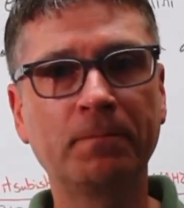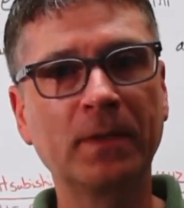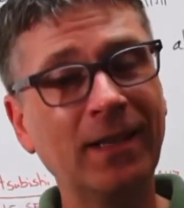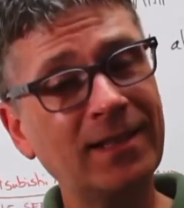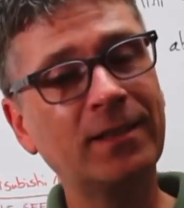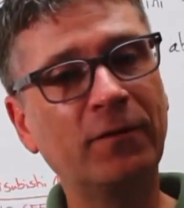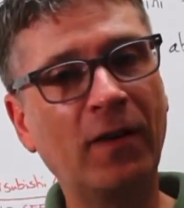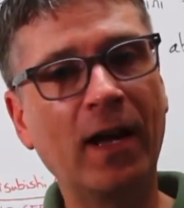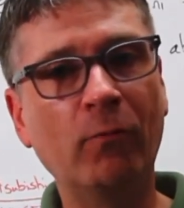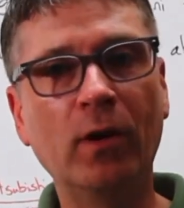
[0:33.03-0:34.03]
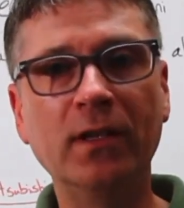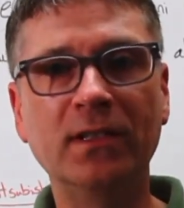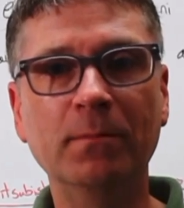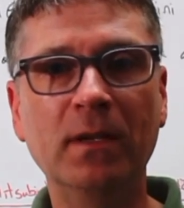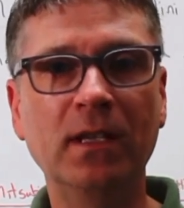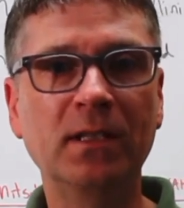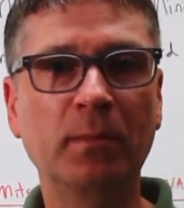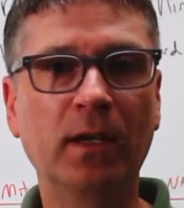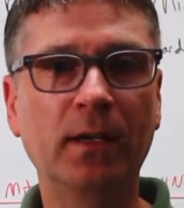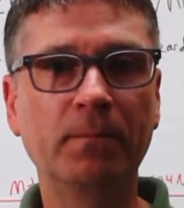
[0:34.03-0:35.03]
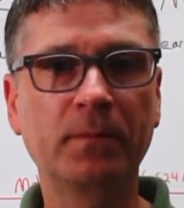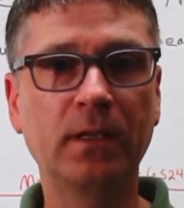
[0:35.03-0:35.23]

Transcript: let's define what is a mini split.